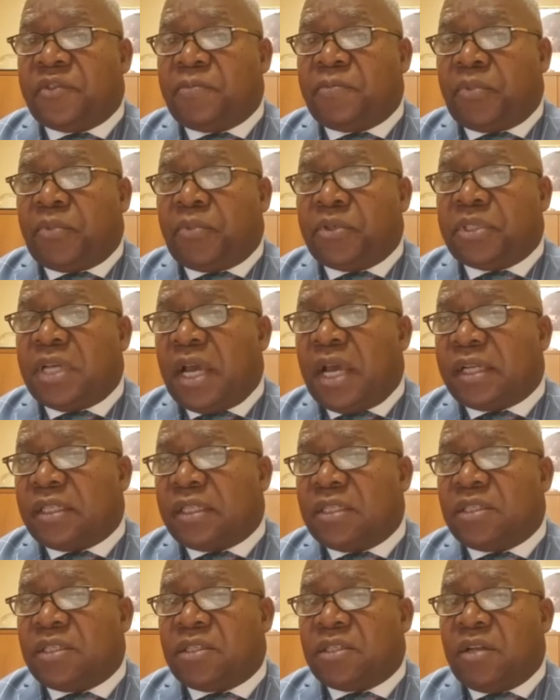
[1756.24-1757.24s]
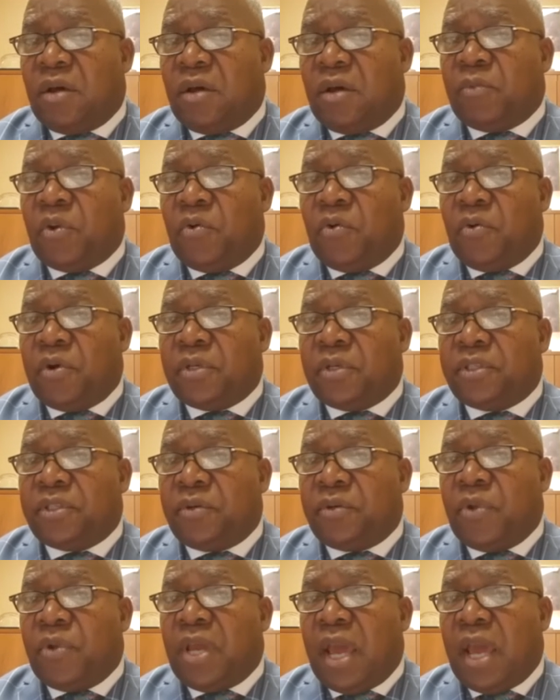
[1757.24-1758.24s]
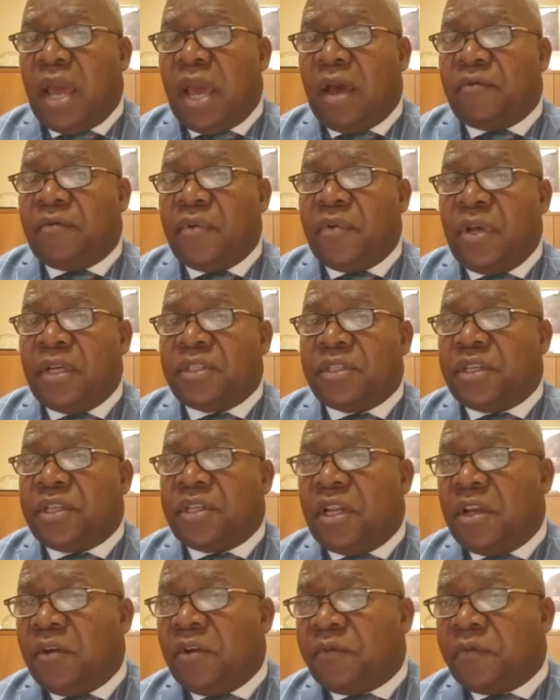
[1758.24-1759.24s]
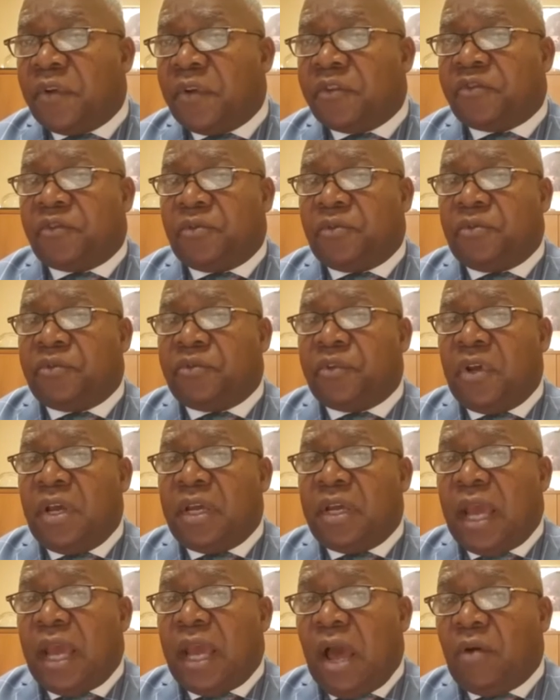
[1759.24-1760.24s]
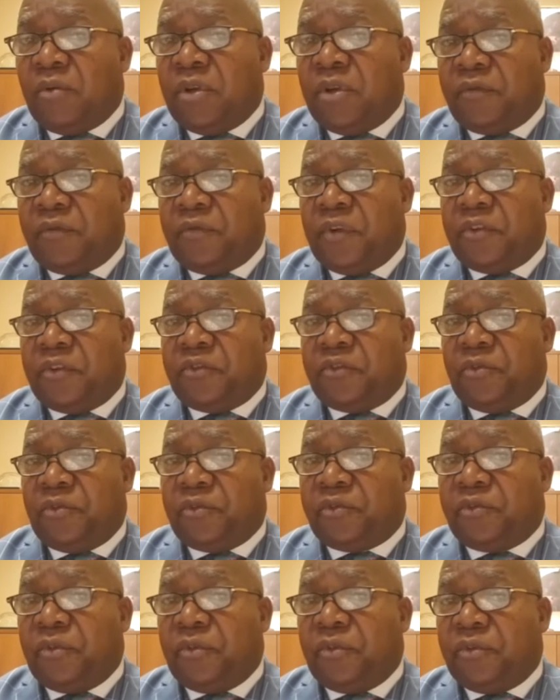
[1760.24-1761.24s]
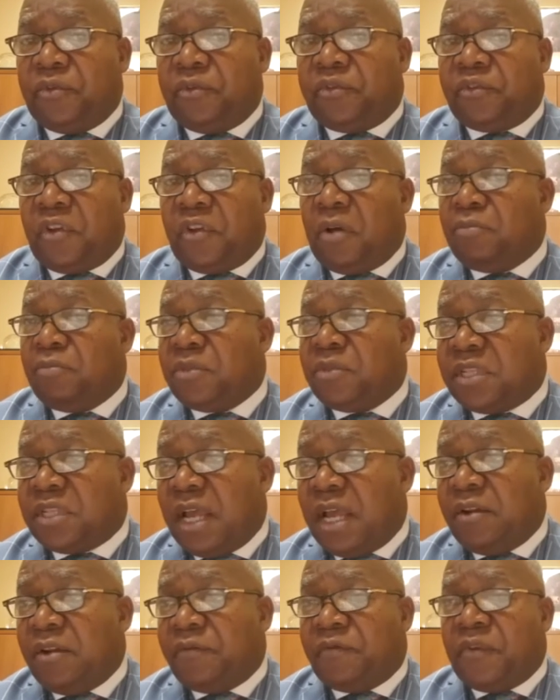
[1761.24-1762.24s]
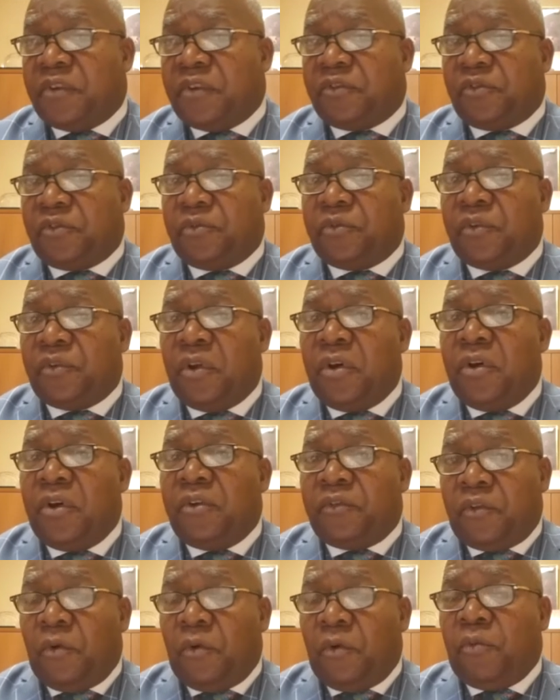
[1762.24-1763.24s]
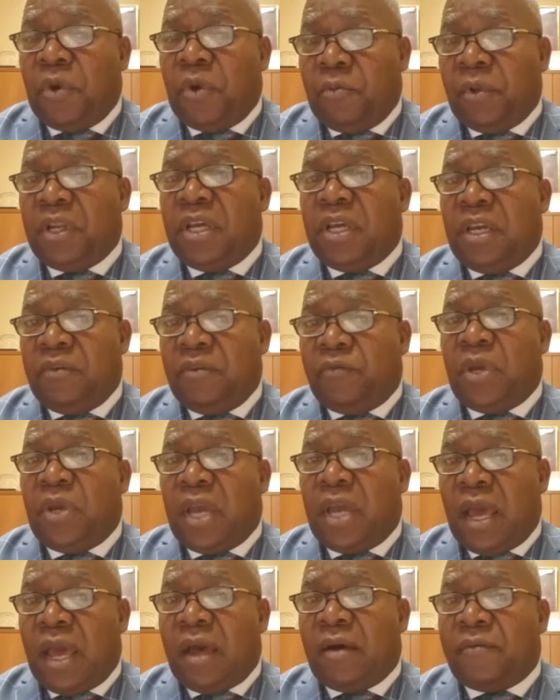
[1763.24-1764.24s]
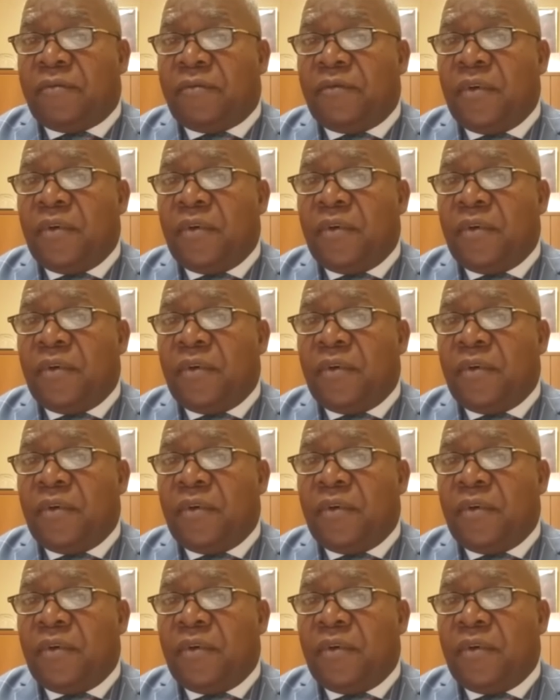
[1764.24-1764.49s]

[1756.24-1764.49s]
protecting slumlords, and we have city officials, county officials, some state officials. So we believe we have